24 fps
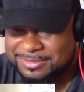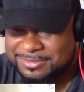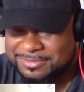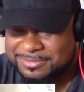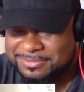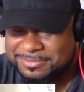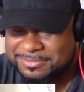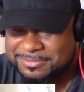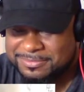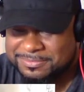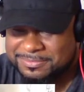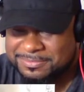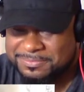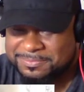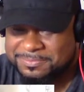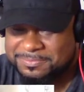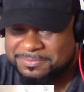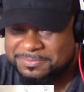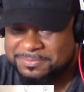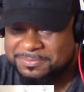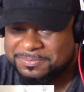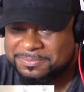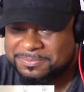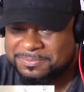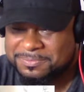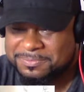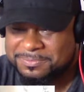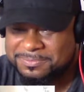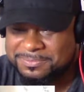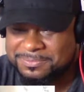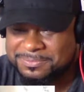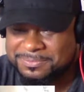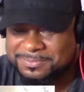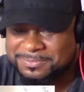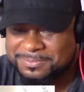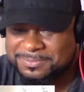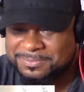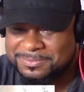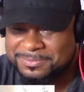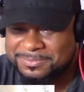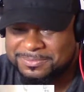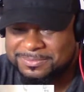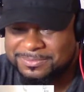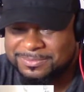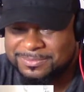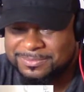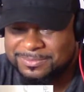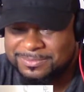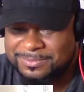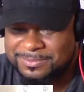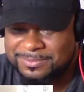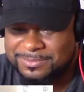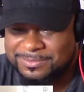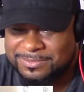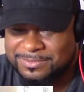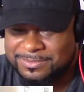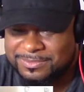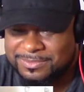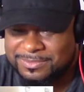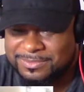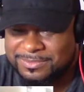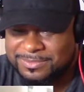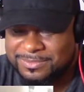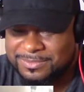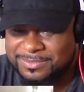Nobody speaks.